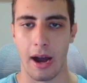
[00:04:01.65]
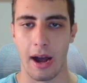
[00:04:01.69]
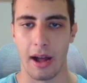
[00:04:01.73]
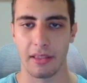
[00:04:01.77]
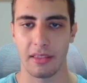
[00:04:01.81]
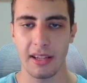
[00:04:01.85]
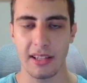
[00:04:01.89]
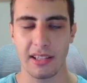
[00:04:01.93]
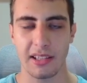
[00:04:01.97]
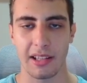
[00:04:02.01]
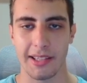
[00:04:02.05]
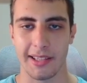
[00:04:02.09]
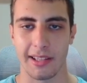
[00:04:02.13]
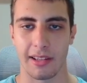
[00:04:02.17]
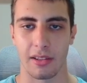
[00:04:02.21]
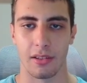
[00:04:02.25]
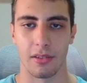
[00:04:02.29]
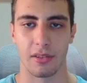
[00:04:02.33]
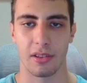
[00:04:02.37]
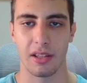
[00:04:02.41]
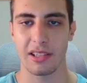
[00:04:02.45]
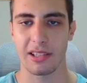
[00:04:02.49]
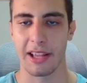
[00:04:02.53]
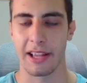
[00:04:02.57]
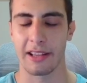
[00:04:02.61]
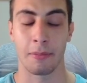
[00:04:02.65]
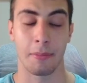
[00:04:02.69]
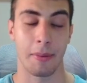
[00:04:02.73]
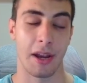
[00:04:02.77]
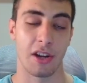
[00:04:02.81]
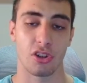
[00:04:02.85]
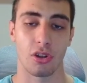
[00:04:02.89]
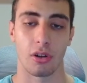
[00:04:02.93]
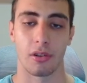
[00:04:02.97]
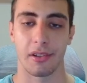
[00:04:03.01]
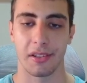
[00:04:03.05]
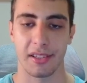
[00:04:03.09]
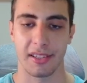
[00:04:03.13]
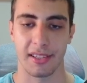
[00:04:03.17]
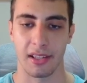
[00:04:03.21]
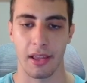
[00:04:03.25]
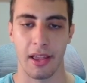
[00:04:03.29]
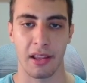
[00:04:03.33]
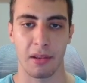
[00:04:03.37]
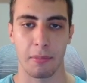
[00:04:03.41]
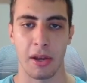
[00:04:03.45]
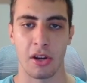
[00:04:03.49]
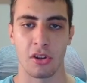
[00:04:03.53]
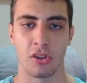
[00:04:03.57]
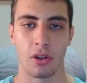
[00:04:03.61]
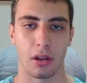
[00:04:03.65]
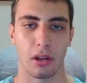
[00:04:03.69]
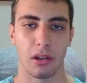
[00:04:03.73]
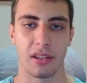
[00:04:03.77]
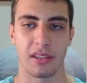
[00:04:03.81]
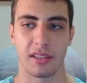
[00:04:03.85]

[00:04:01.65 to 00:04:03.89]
this listicle, this landing page. Sorry, this is a landing page, not a